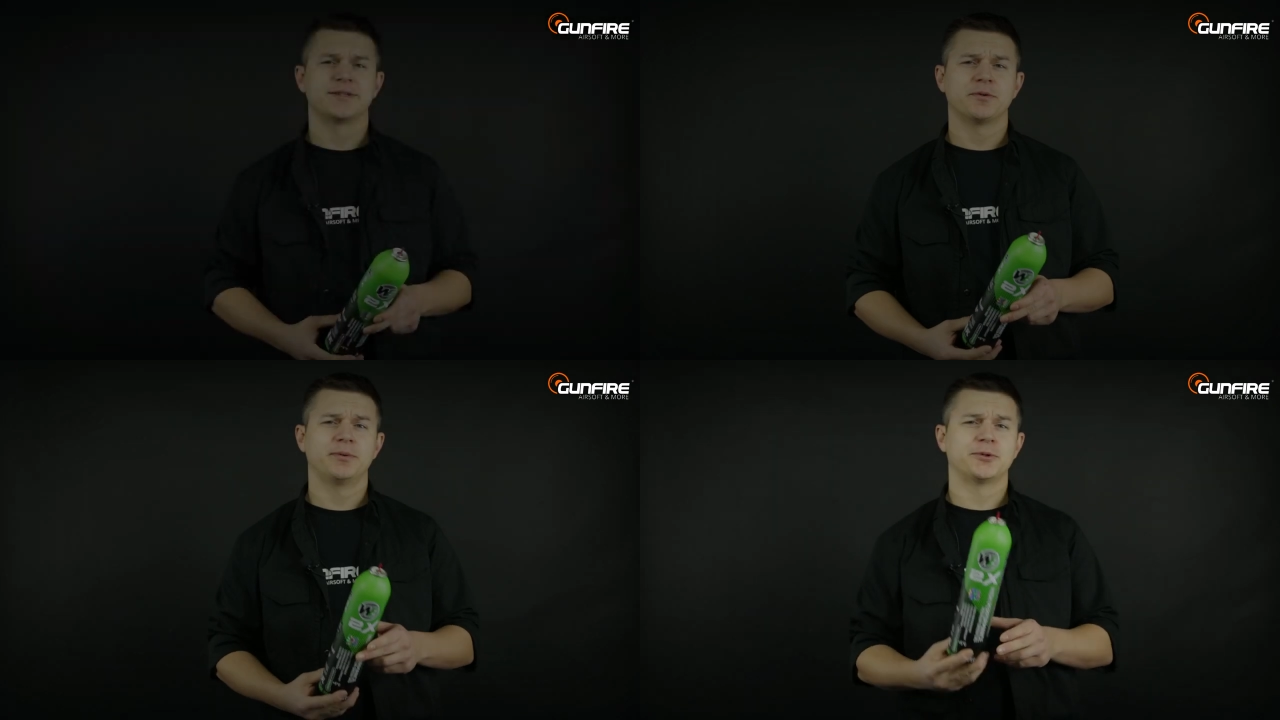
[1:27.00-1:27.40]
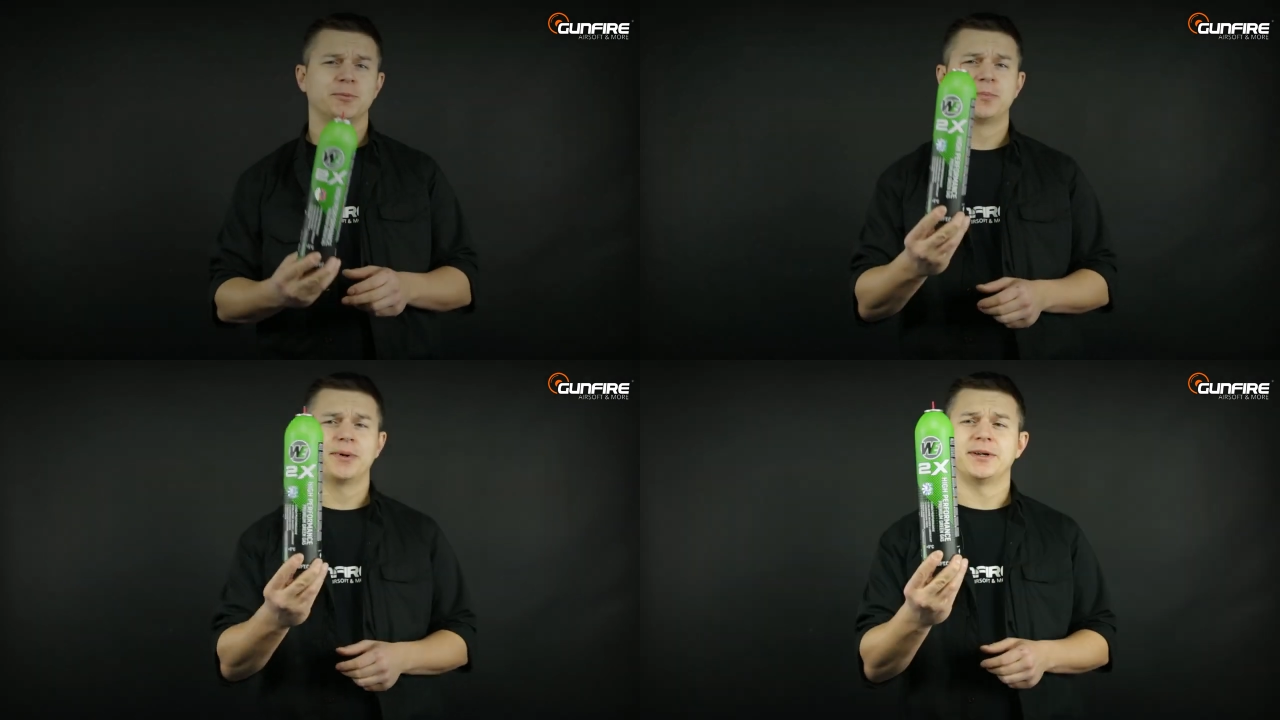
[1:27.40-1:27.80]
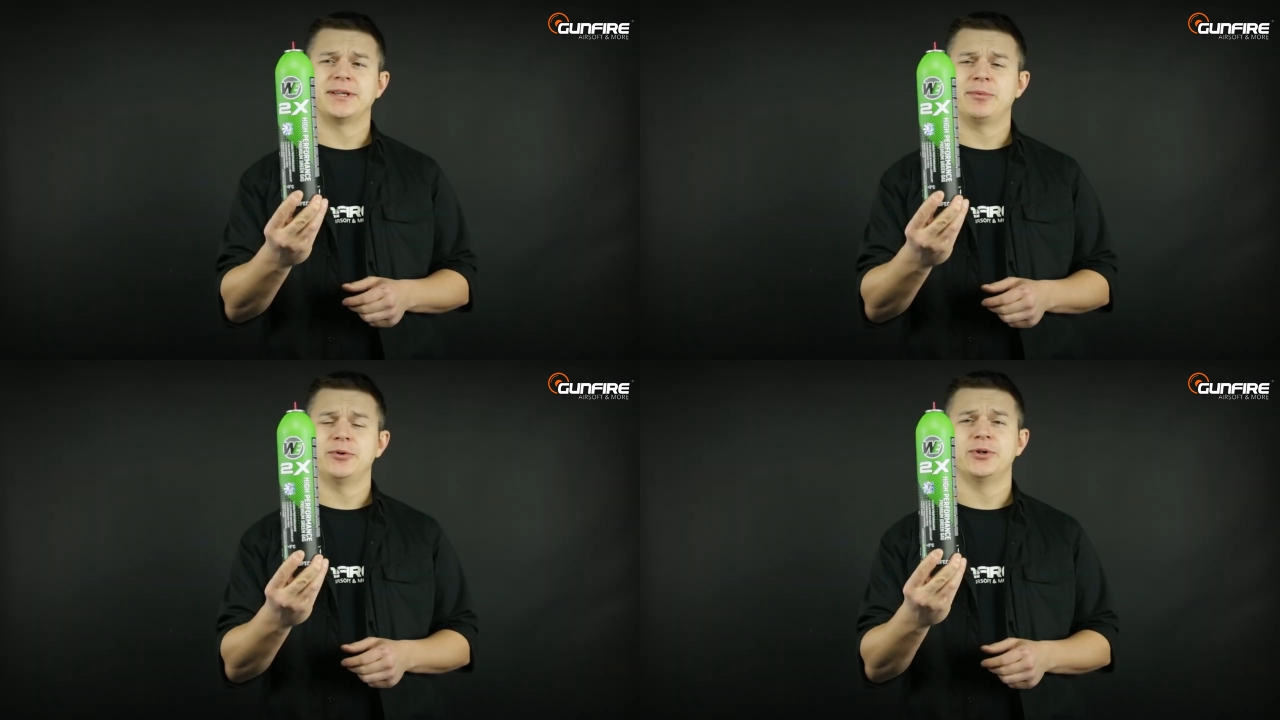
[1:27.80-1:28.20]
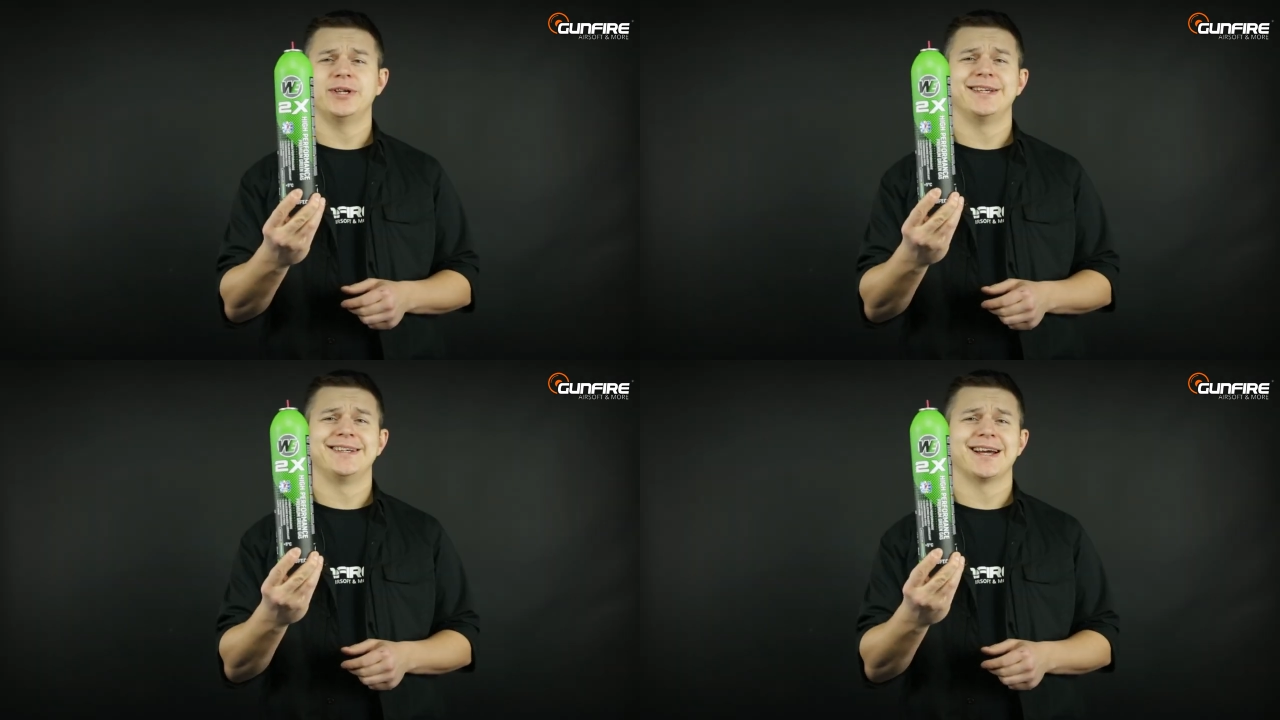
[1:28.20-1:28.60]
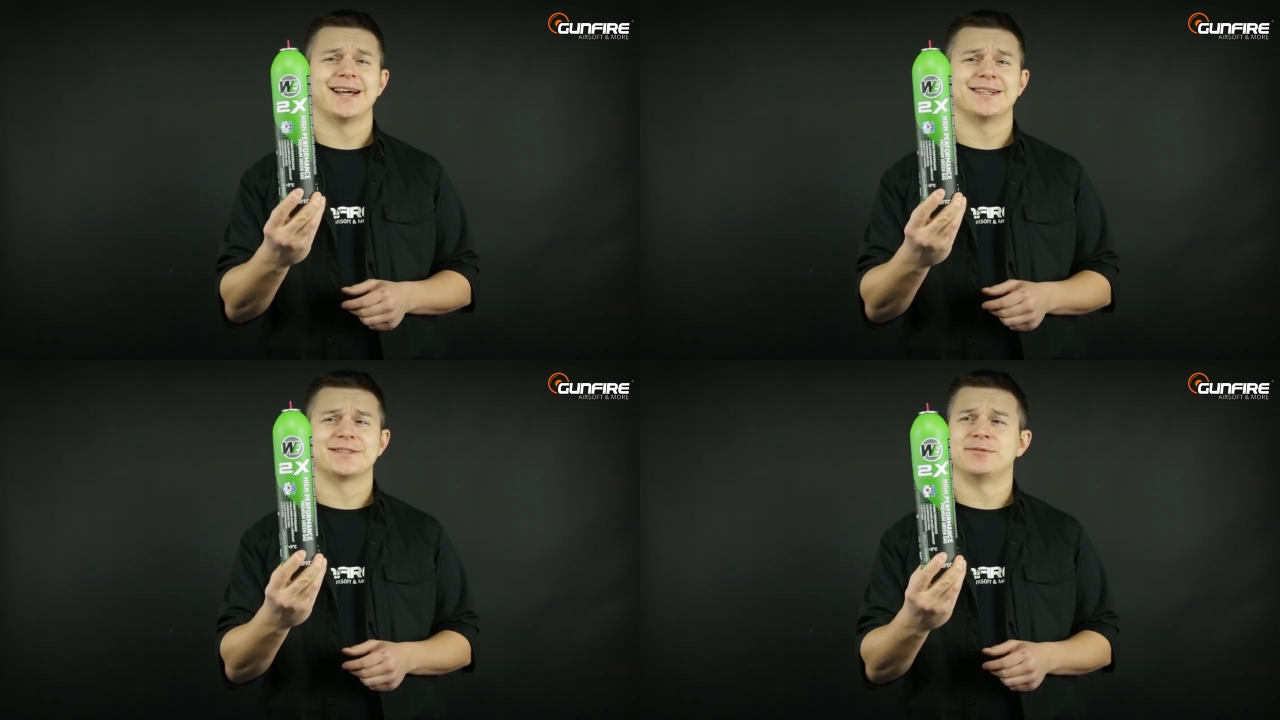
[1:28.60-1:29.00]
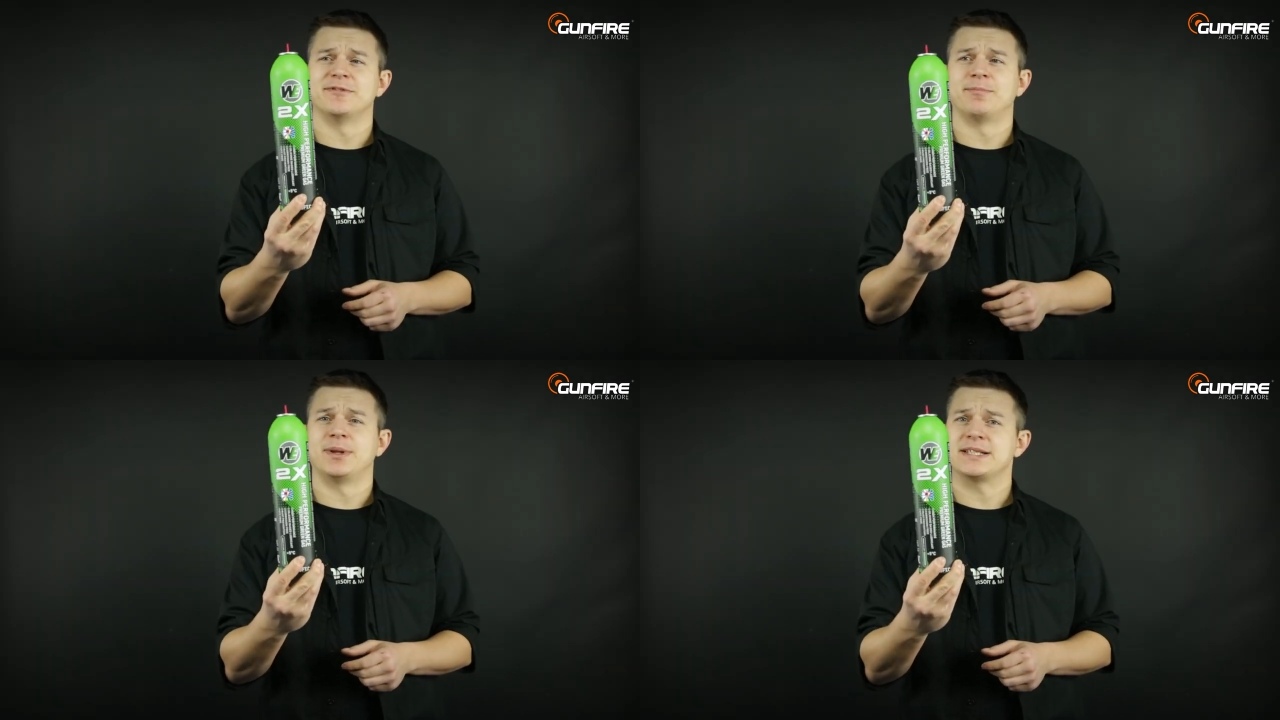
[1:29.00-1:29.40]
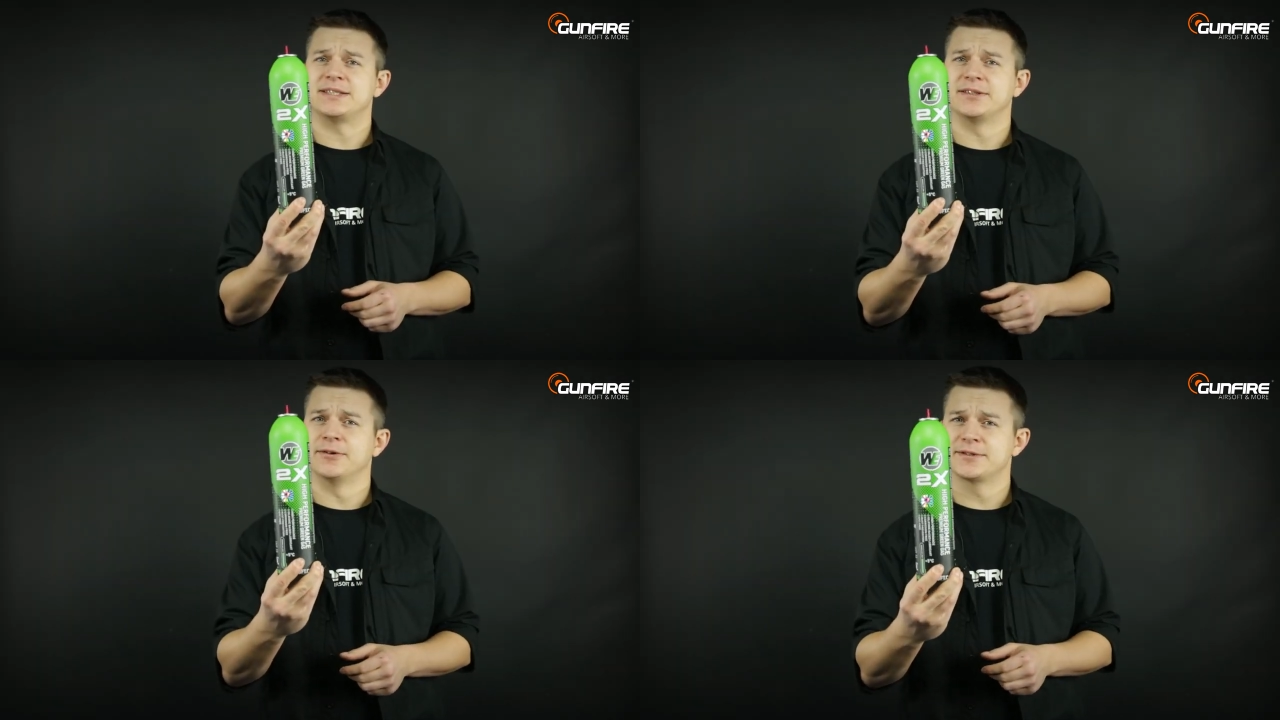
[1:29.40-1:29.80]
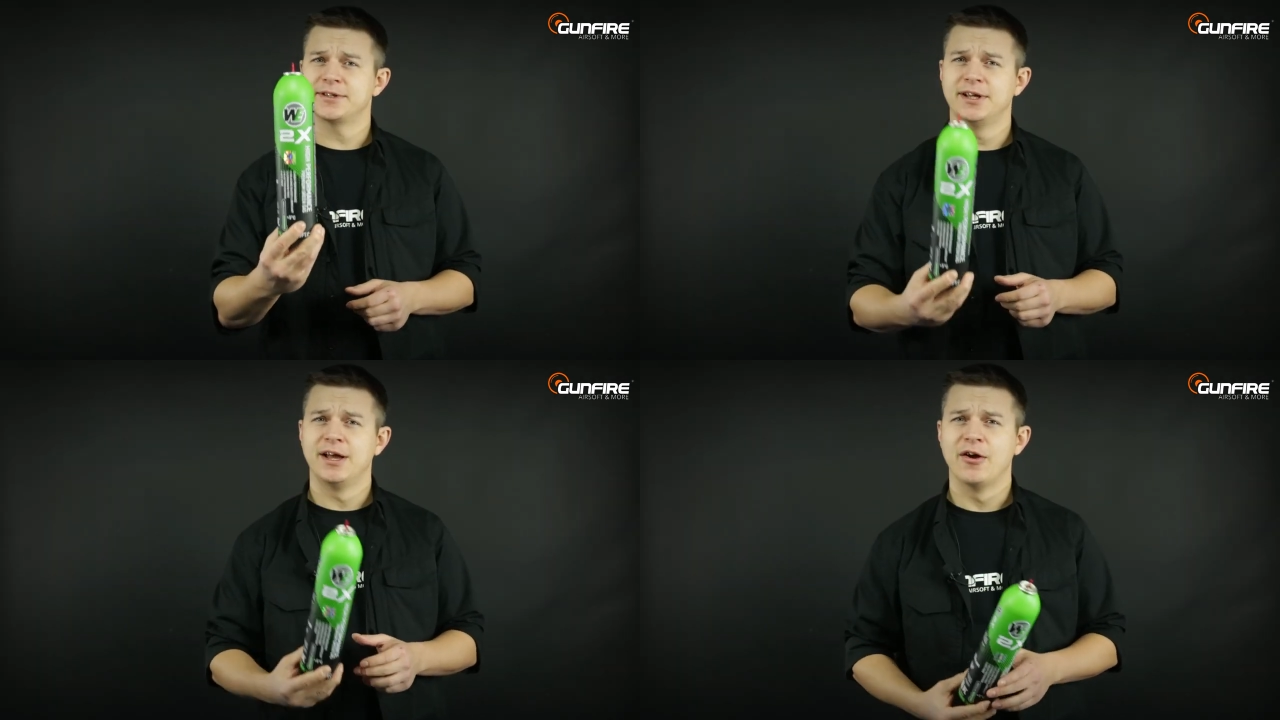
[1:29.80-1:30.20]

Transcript: so we will compare WE gas with plastic nozzle